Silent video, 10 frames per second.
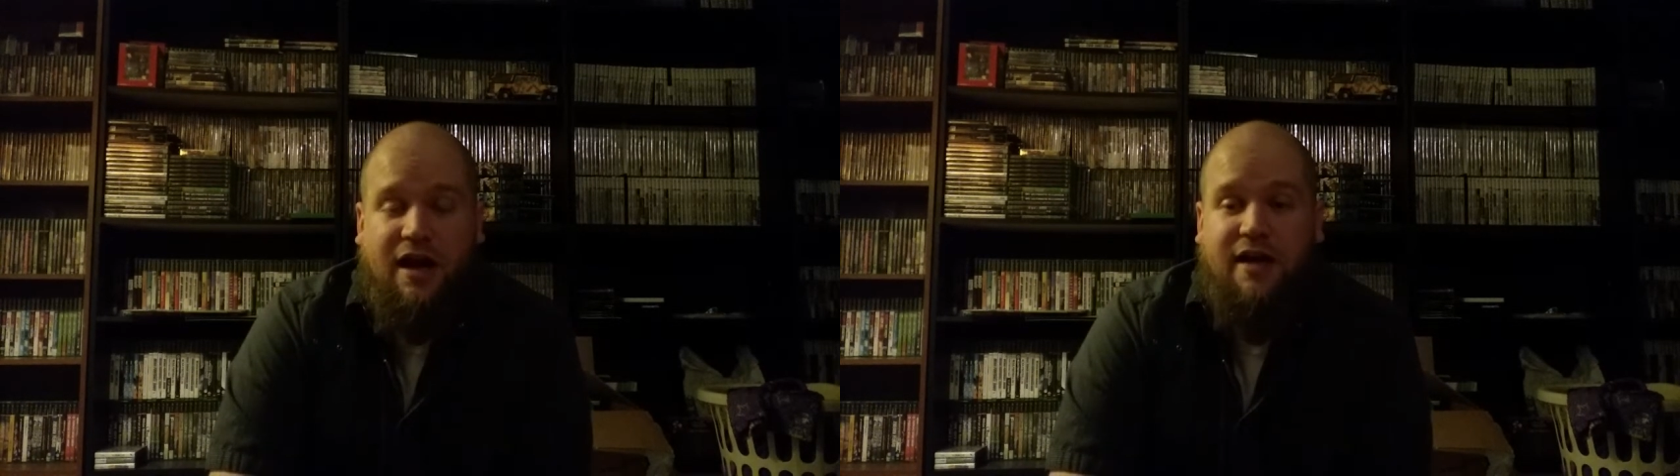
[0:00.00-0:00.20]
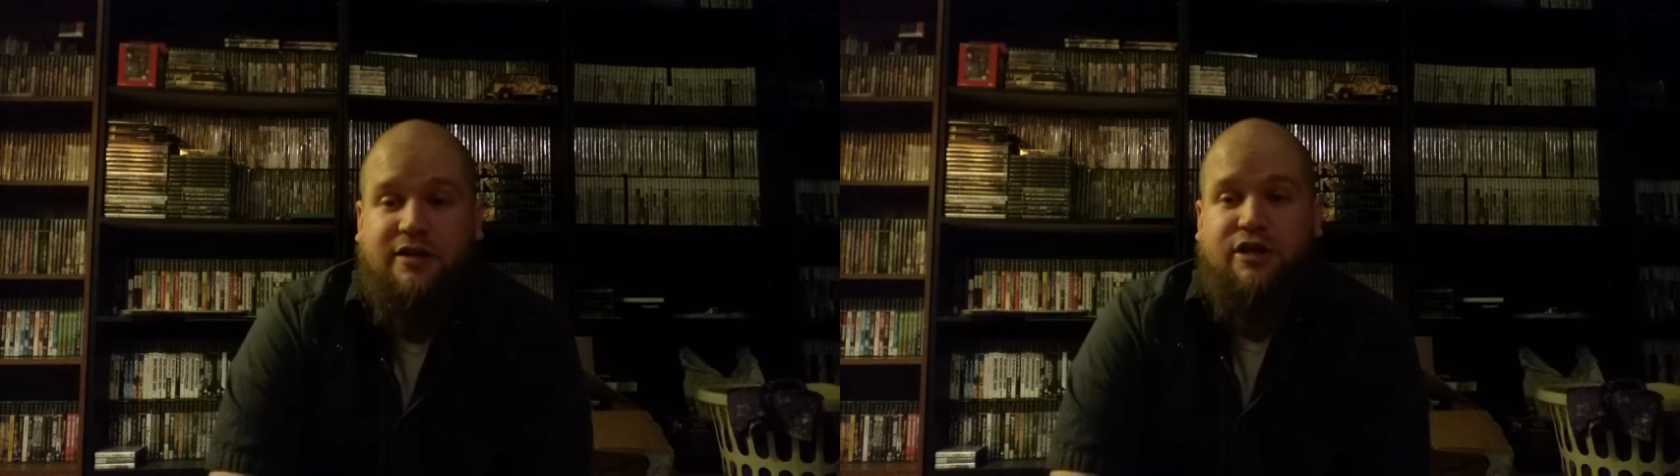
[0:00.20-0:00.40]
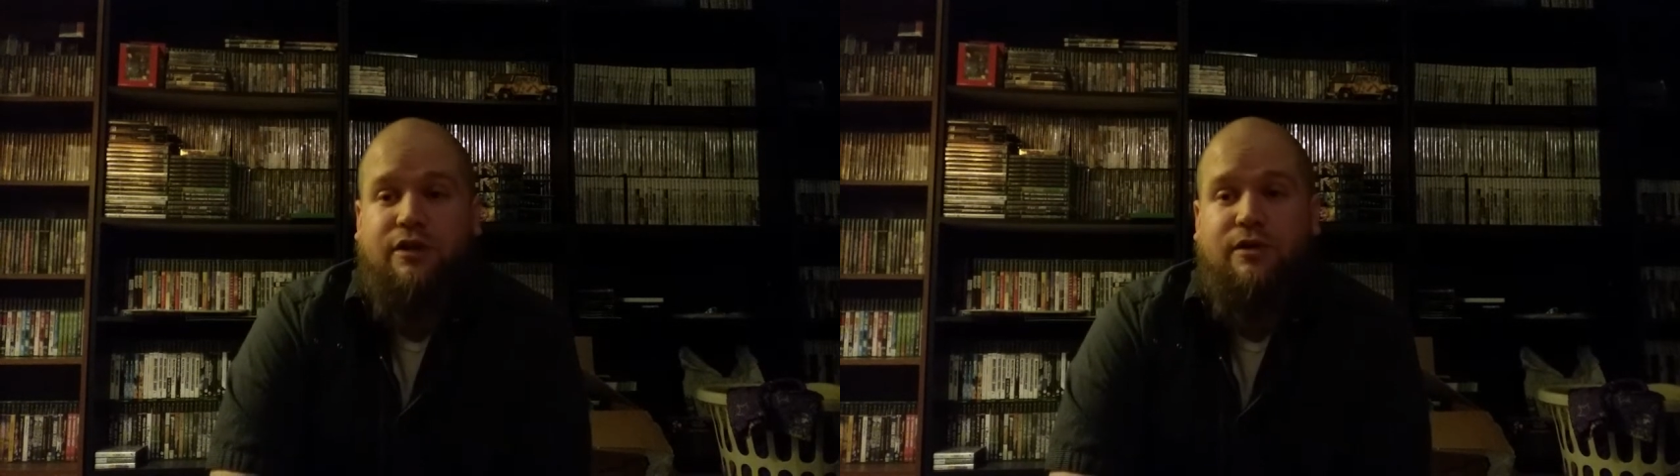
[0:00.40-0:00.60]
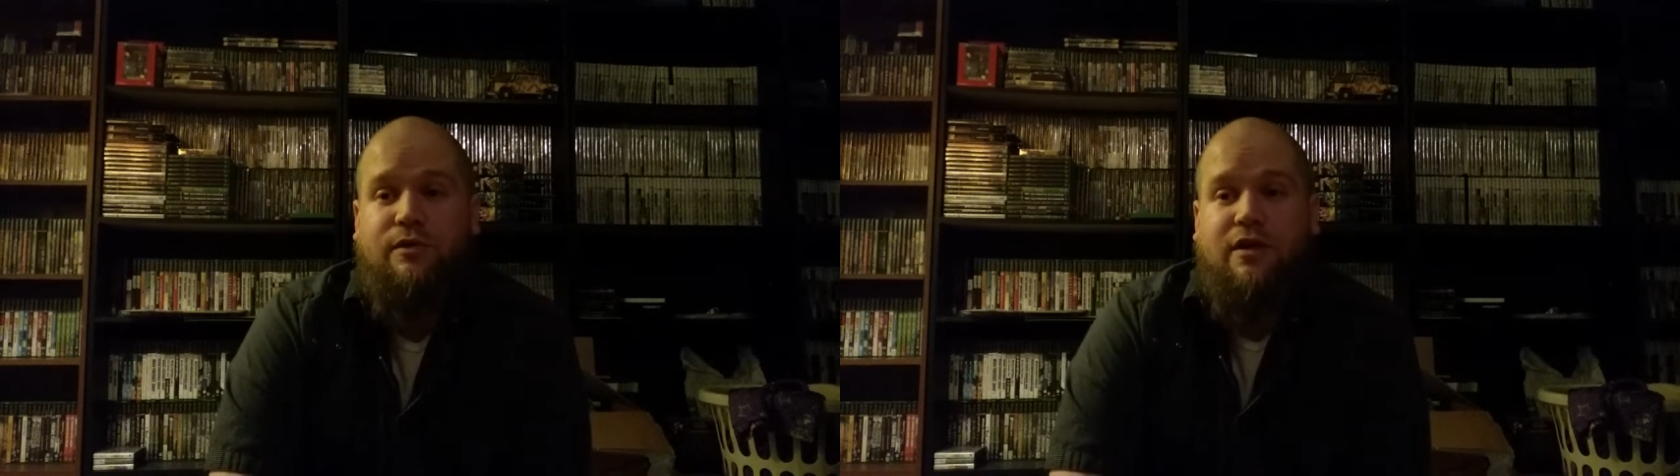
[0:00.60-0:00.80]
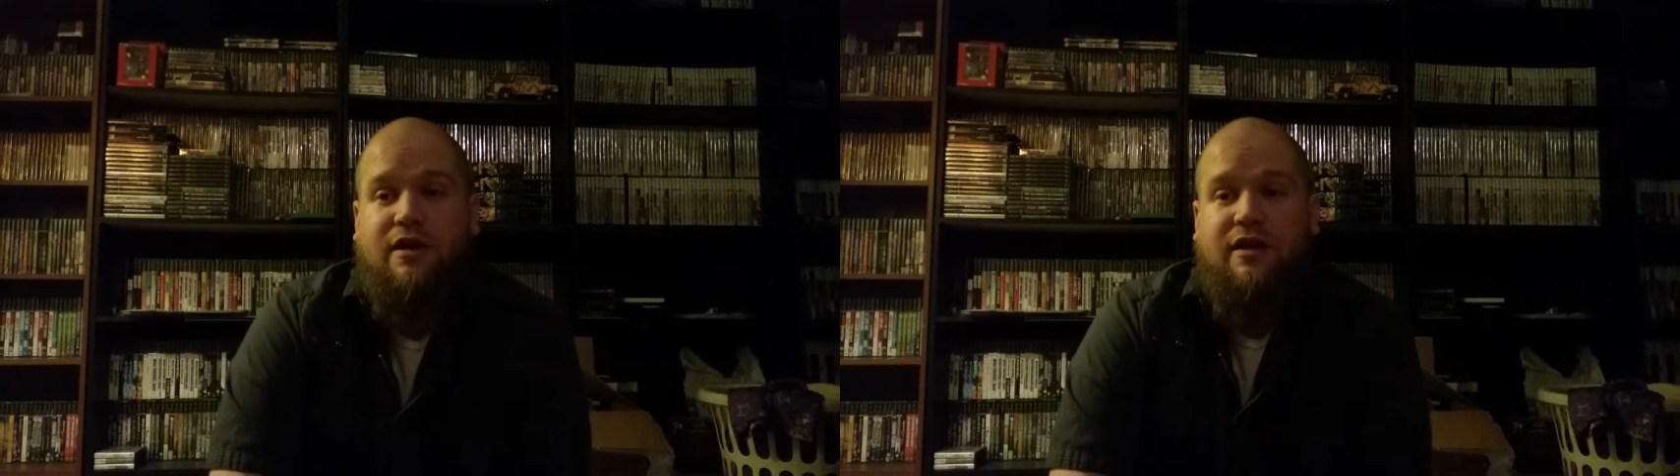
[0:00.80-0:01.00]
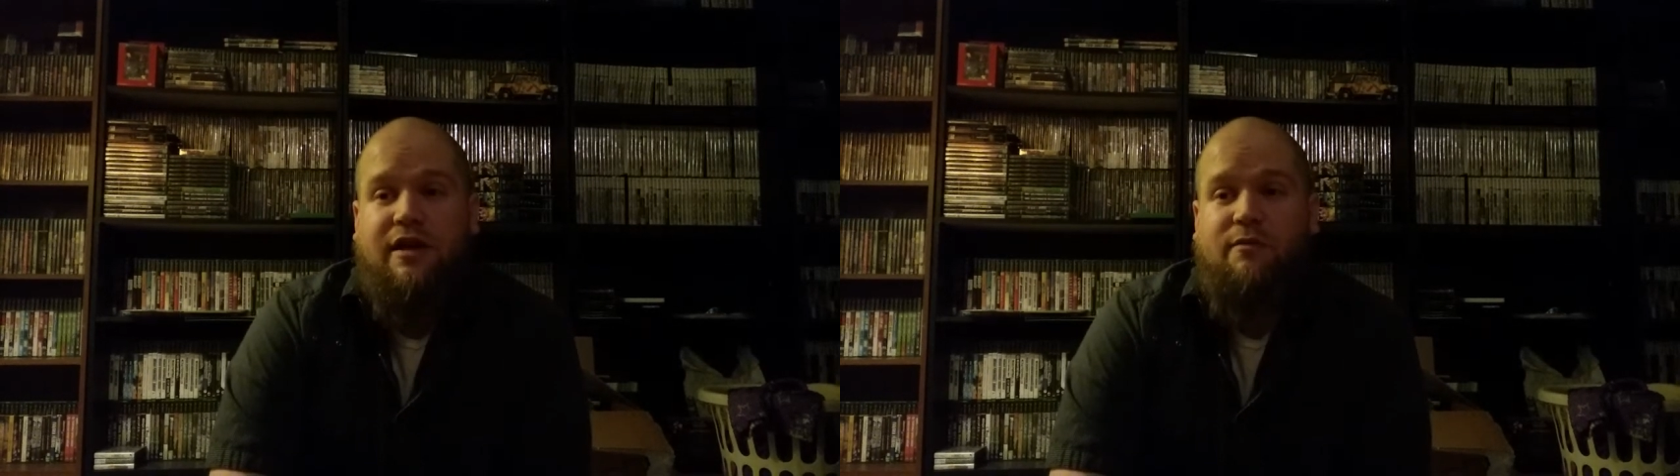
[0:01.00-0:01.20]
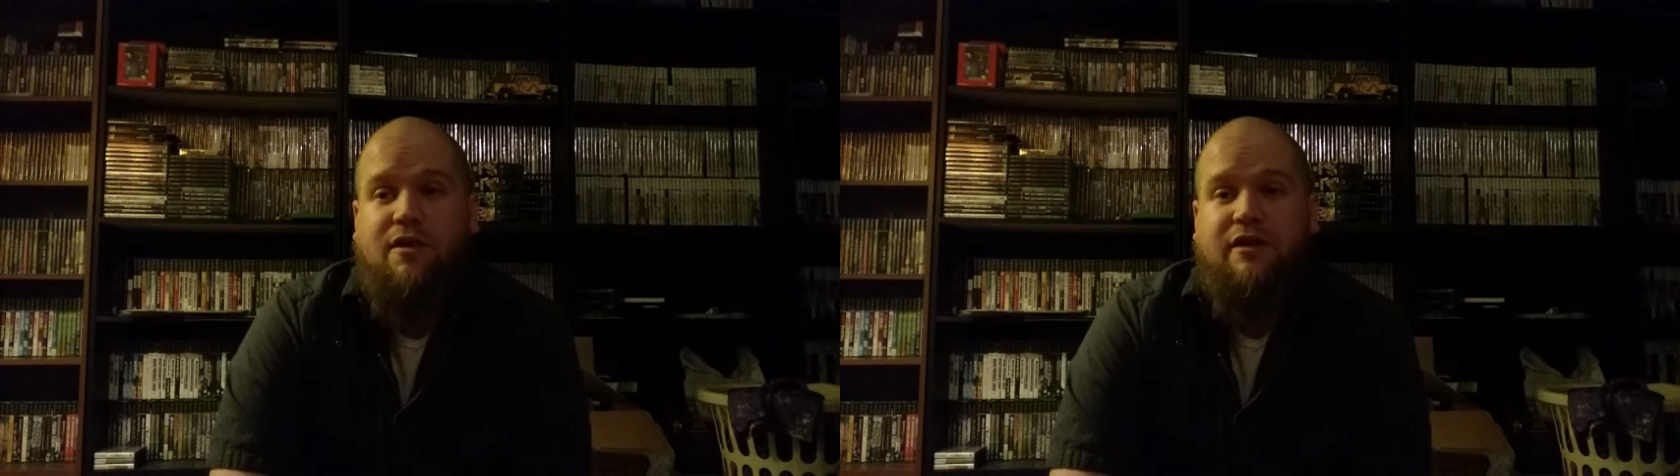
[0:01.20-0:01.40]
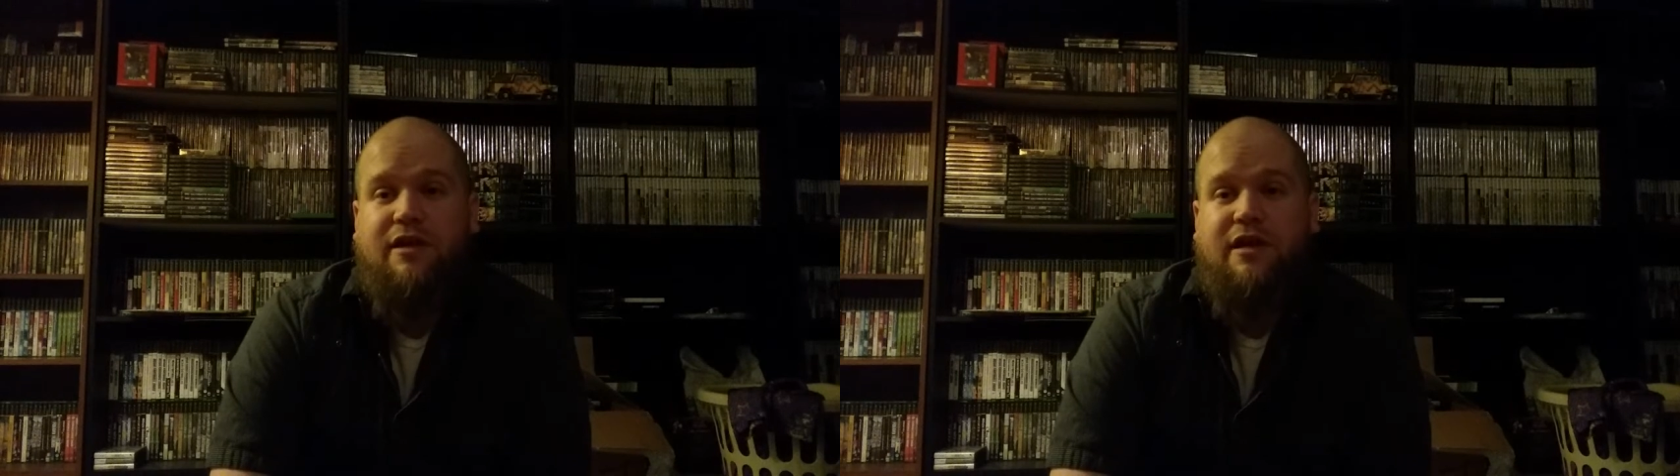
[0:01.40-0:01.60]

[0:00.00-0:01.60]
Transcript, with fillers: and two, they wanted to